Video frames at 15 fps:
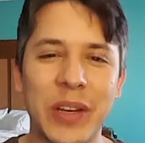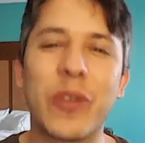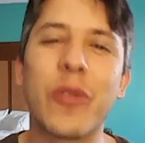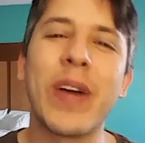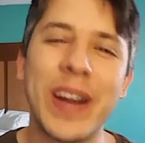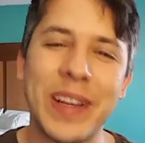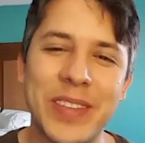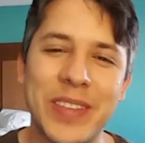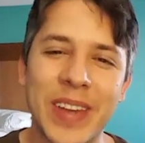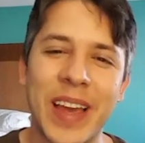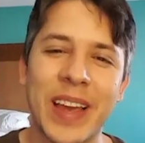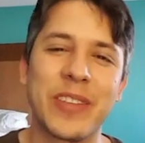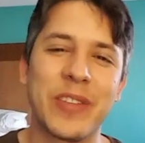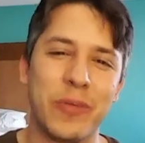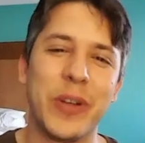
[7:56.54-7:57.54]
Great
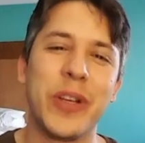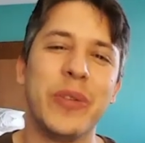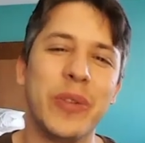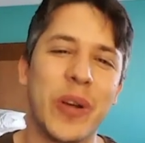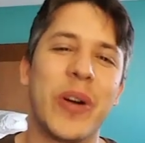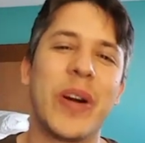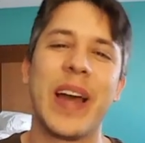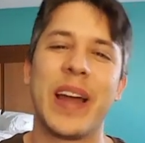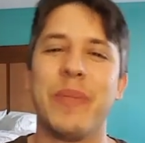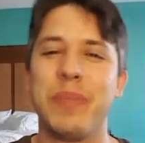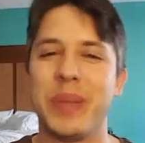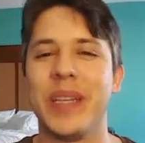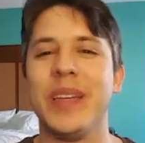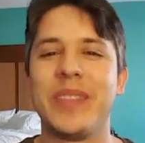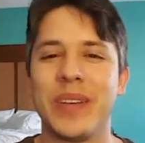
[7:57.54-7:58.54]
sex is when you learn how to
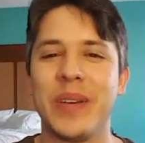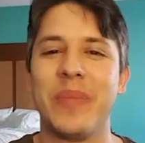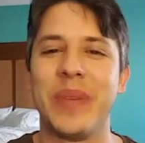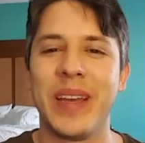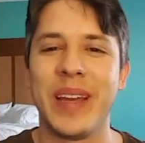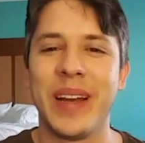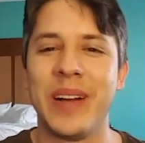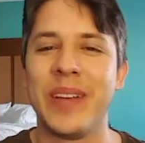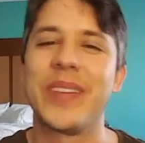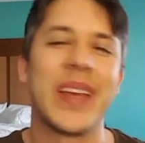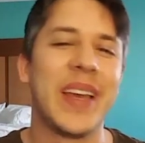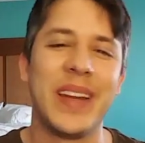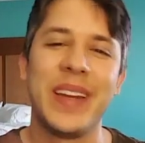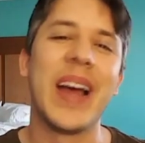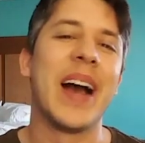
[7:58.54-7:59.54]
please somebody else
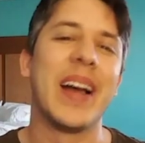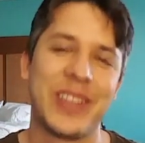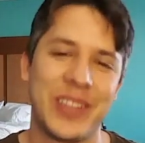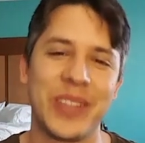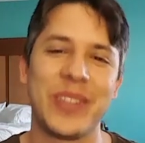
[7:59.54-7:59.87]
and not